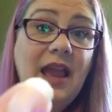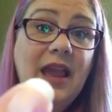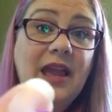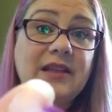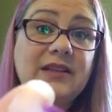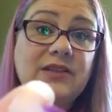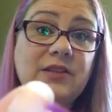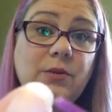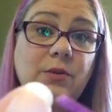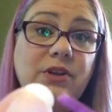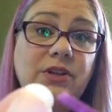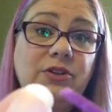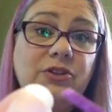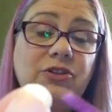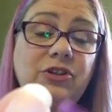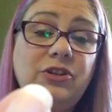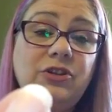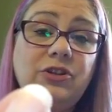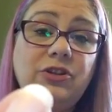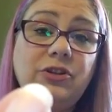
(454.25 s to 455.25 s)
And so what you
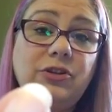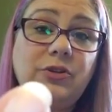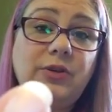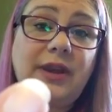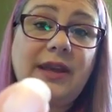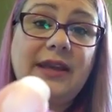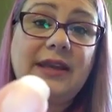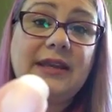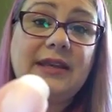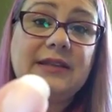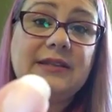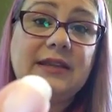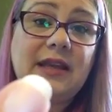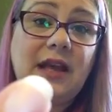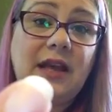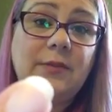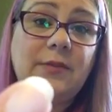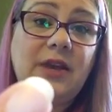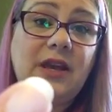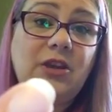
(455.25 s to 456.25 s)
should do is
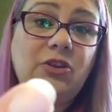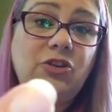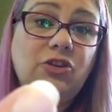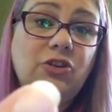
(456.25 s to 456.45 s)
make